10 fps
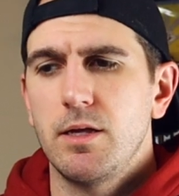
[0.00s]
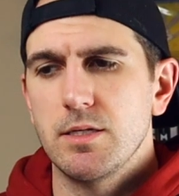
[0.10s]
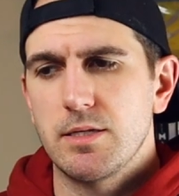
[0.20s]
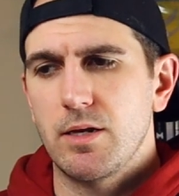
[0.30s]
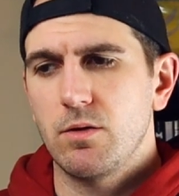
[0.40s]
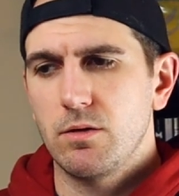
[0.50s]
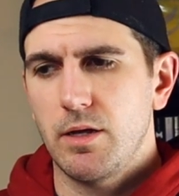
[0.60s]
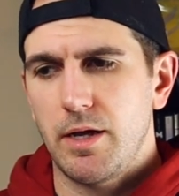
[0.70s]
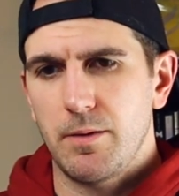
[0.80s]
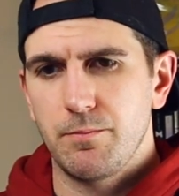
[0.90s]
is that
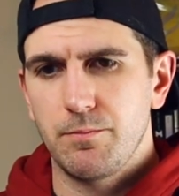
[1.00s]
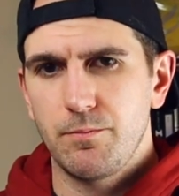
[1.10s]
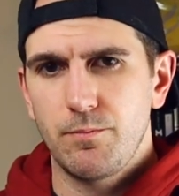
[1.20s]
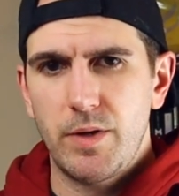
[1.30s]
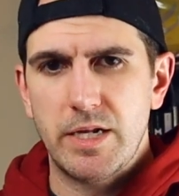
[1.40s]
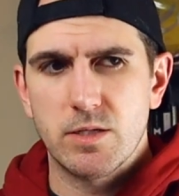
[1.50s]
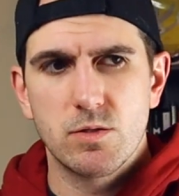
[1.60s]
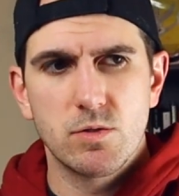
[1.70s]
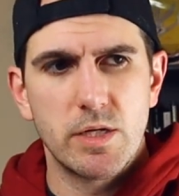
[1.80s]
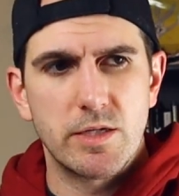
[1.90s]
um,
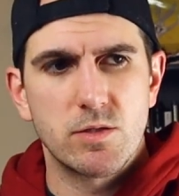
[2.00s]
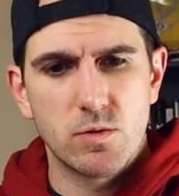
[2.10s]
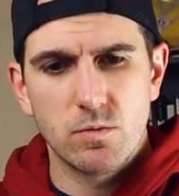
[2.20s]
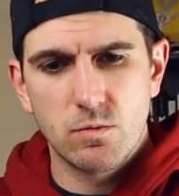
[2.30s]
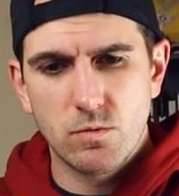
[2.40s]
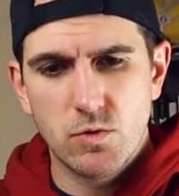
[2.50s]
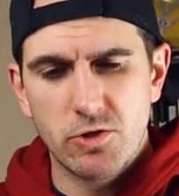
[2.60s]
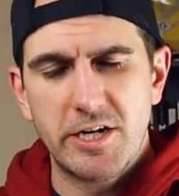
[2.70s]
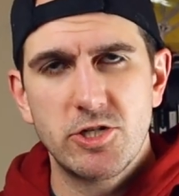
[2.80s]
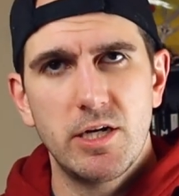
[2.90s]
it's it's
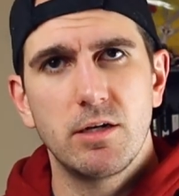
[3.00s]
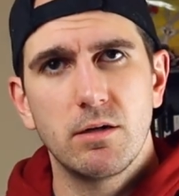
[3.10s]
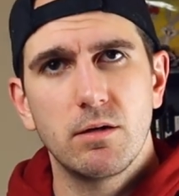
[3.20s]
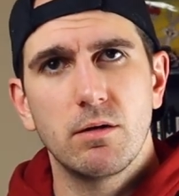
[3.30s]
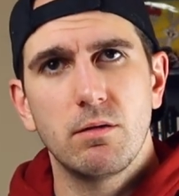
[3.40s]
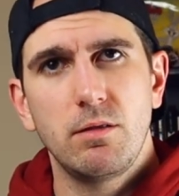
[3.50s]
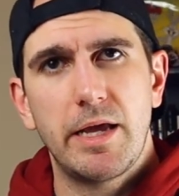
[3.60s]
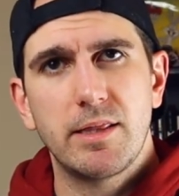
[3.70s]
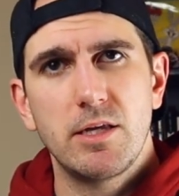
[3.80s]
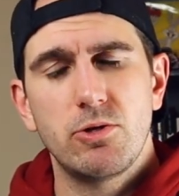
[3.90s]
stretching
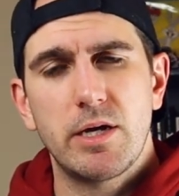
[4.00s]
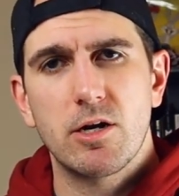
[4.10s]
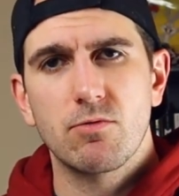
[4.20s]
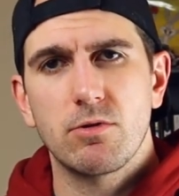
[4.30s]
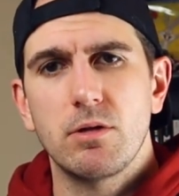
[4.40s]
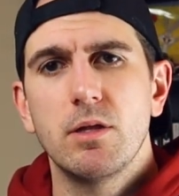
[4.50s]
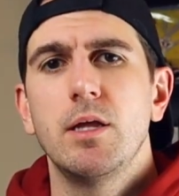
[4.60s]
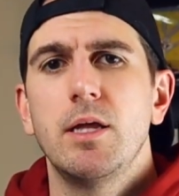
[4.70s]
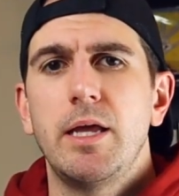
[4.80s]
like the unit interval,